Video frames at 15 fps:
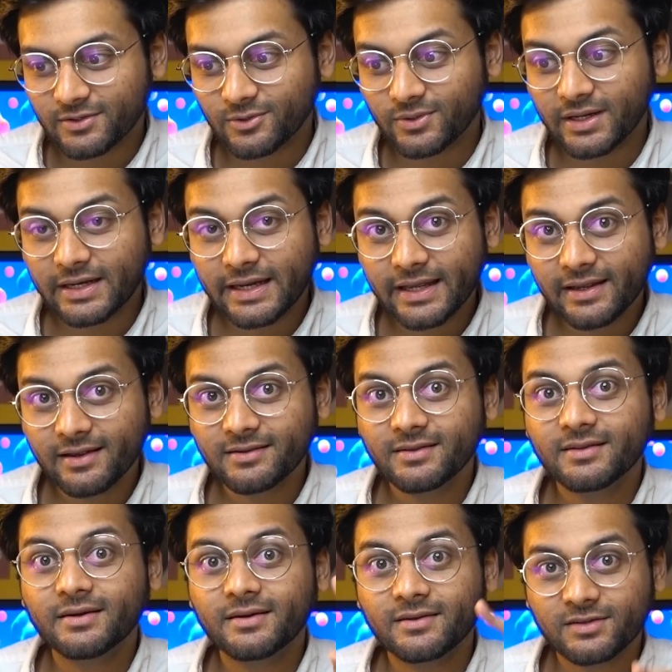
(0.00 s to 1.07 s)
So the link is in
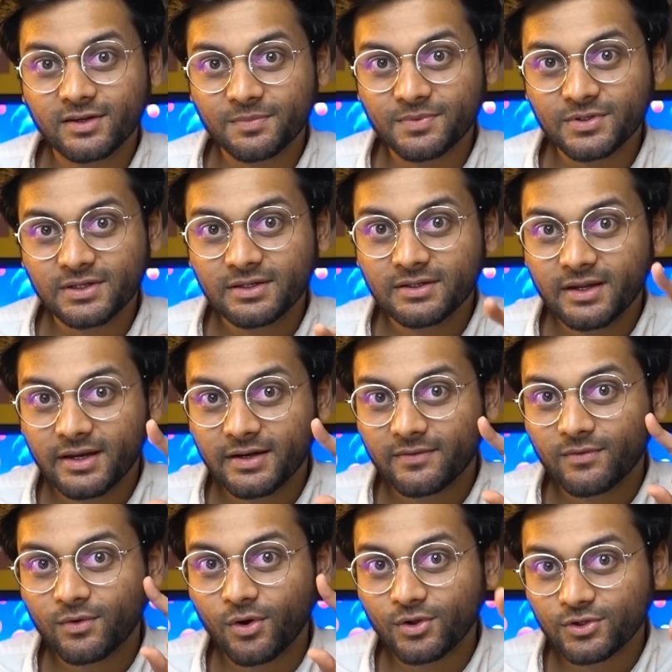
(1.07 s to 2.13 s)
the description, and it
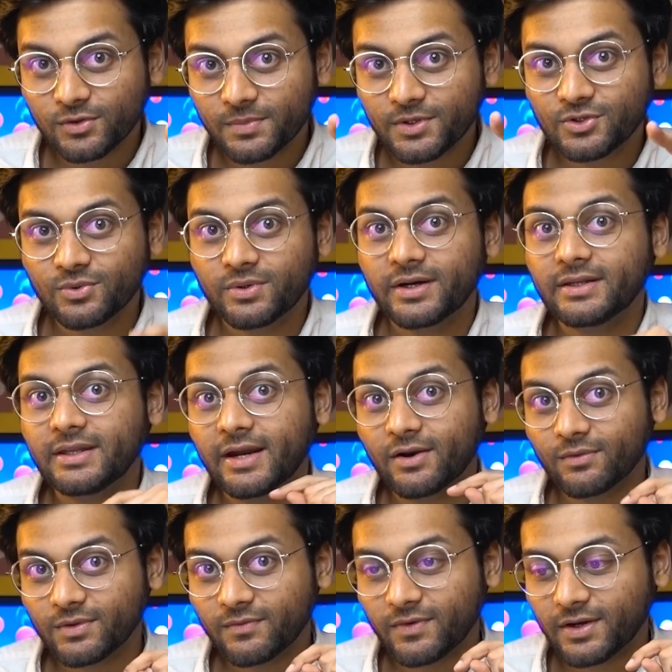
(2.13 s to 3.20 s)
will also be shown at the end
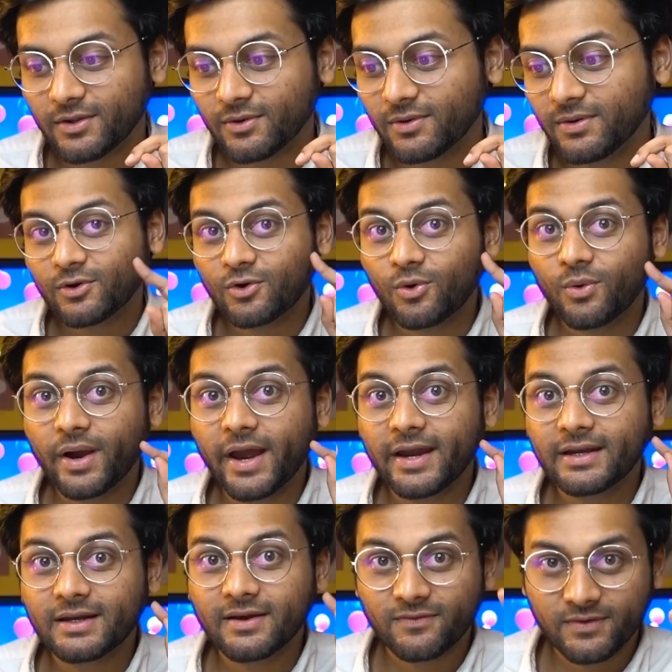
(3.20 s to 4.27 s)
of the video. Go
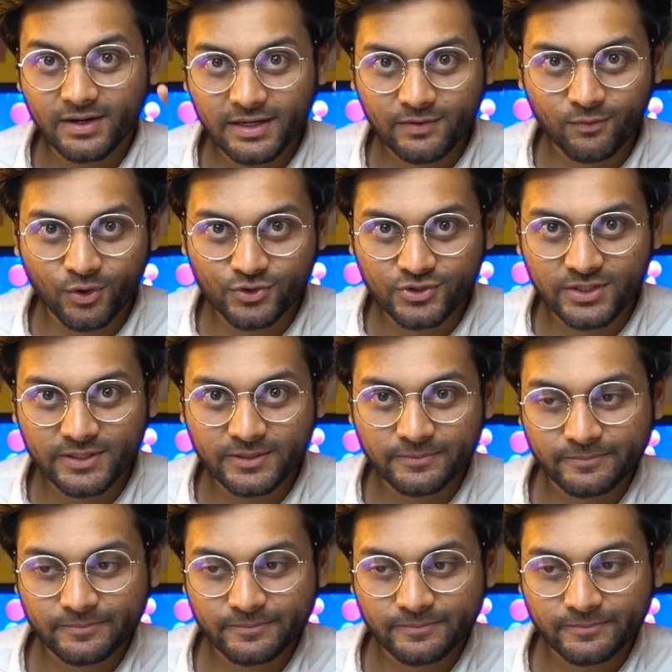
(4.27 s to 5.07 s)
and definitely watch it.